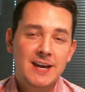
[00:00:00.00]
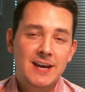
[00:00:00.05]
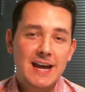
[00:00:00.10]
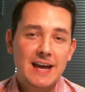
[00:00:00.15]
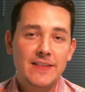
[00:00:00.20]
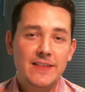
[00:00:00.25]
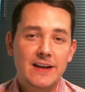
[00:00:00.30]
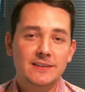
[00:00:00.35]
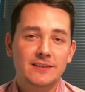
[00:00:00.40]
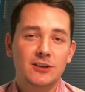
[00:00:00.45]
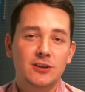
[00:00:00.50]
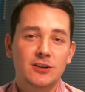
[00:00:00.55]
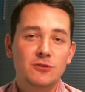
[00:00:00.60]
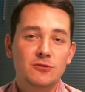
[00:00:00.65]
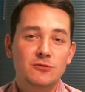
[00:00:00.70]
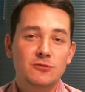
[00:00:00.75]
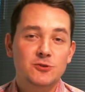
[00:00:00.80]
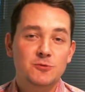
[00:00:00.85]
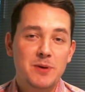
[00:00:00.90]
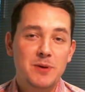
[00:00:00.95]
And that's a
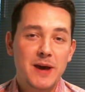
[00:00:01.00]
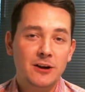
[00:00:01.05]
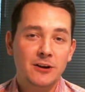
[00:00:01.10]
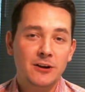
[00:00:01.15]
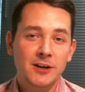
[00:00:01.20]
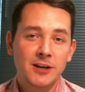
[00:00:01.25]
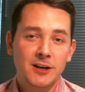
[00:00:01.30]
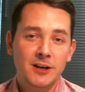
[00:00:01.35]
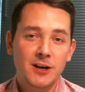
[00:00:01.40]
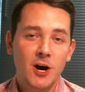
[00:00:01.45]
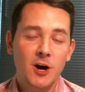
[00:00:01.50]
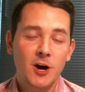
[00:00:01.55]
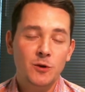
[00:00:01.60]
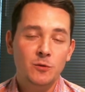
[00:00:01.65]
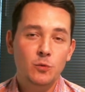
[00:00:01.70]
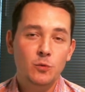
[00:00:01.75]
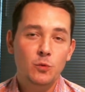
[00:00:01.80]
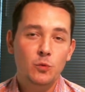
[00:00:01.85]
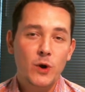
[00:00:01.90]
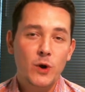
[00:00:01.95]
huge bearing
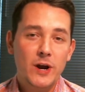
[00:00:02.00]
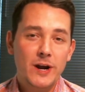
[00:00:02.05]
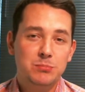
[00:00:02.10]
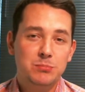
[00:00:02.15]
on where